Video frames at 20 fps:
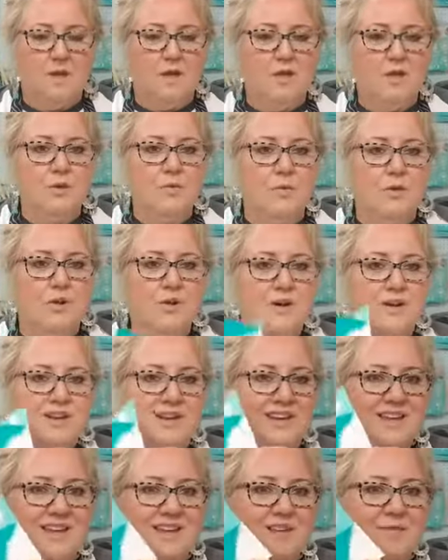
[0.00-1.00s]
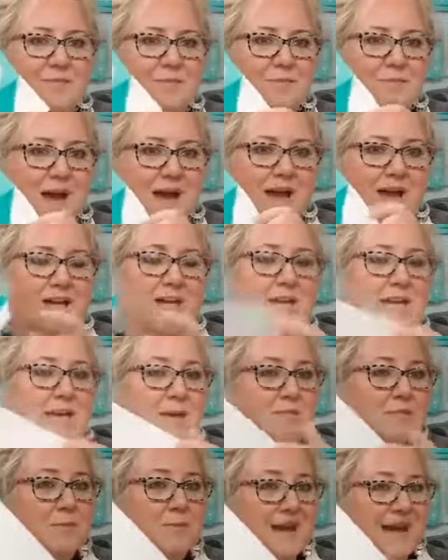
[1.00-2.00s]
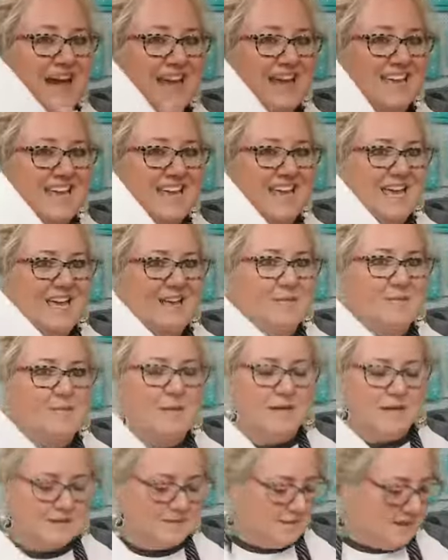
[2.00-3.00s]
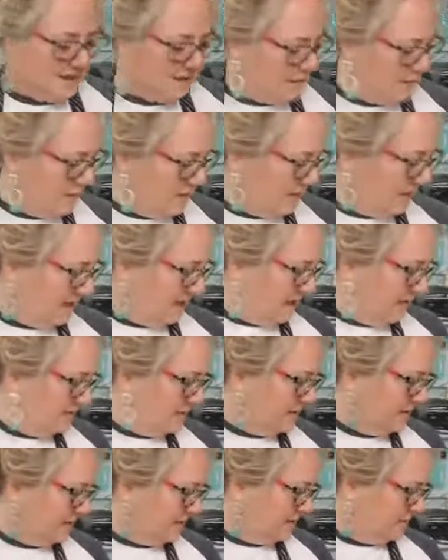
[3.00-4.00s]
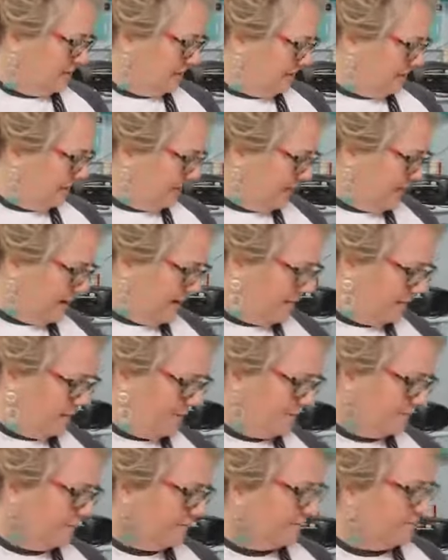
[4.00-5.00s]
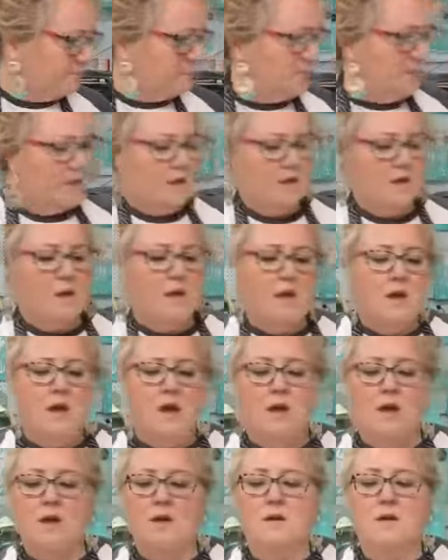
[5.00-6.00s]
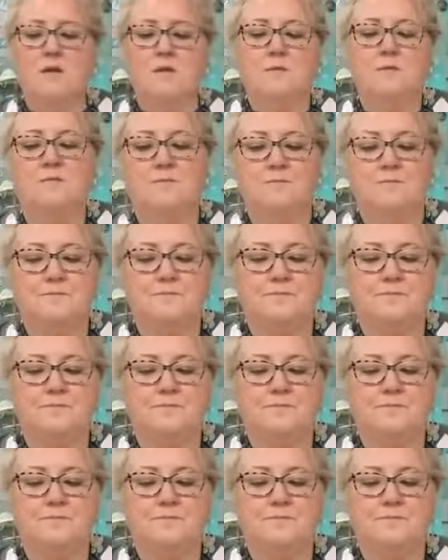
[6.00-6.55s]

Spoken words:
you put it back, keep the backing, because that's what keeps it. Let me see if I have one.